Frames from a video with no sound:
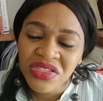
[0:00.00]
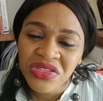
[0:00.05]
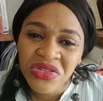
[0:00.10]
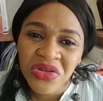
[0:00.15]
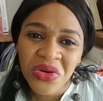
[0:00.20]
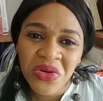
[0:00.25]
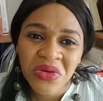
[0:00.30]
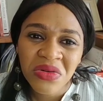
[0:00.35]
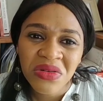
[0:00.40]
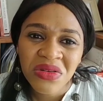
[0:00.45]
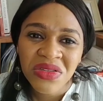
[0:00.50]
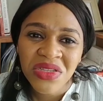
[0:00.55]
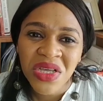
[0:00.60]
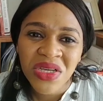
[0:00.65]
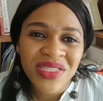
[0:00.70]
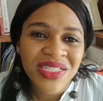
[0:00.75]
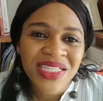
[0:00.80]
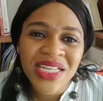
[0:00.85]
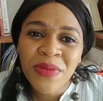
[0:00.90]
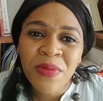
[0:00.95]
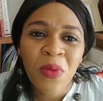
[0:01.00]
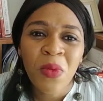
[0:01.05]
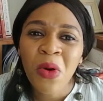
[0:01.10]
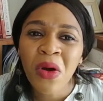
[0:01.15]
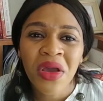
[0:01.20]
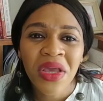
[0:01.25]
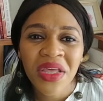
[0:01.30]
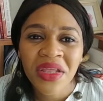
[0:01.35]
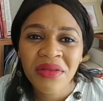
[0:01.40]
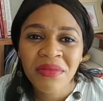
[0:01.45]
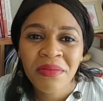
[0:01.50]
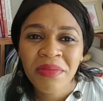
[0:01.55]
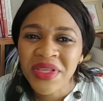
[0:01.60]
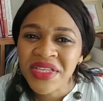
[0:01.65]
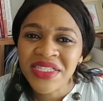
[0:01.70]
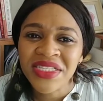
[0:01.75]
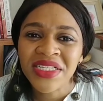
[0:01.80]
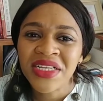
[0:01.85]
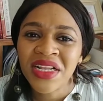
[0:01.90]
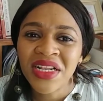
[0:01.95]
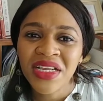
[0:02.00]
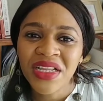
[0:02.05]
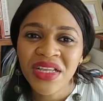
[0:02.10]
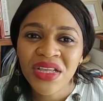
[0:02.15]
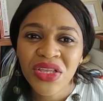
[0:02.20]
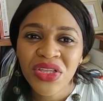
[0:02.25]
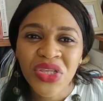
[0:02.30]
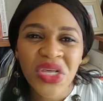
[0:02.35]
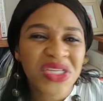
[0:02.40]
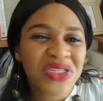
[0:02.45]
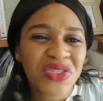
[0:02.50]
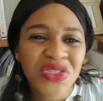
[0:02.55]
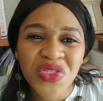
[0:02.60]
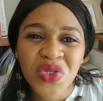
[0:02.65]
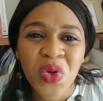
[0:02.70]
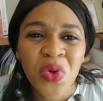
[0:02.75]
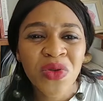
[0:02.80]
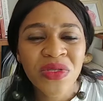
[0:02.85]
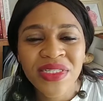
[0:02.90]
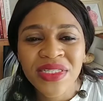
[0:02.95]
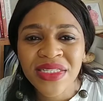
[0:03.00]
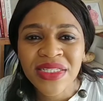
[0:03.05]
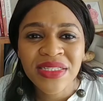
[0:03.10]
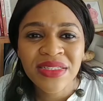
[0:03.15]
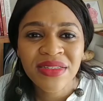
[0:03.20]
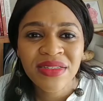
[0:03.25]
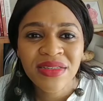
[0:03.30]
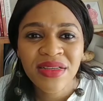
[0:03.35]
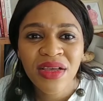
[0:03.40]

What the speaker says: you're sleepwalking, basically. You're just coasting.